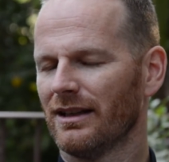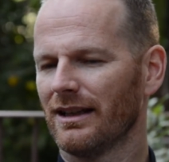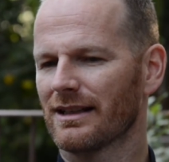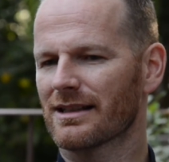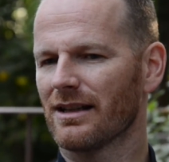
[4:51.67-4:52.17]

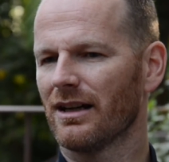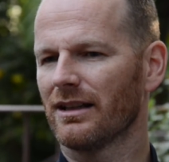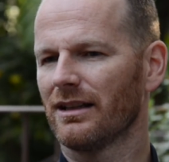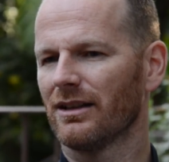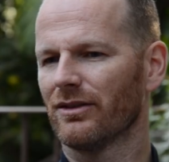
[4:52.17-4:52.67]

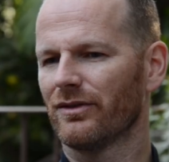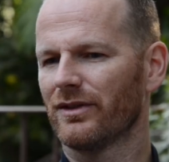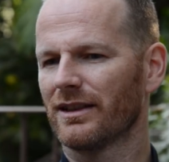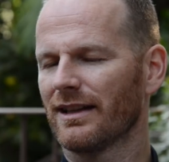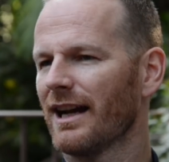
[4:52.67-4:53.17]
anxiety of
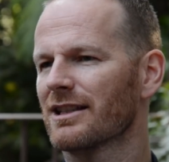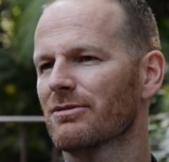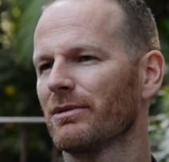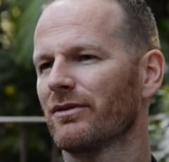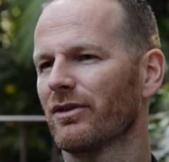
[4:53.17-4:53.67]

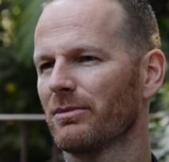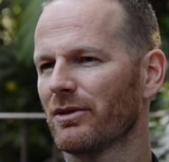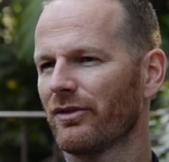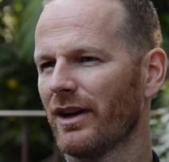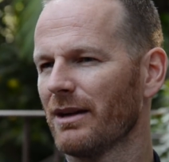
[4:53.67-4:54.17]
detachment from
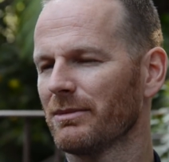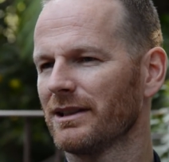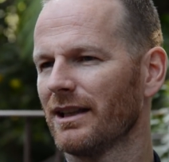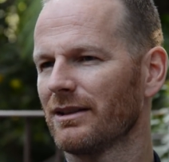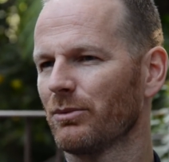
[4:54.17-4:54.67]
your
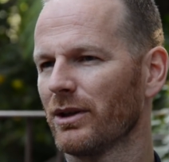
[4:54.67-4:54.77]
family that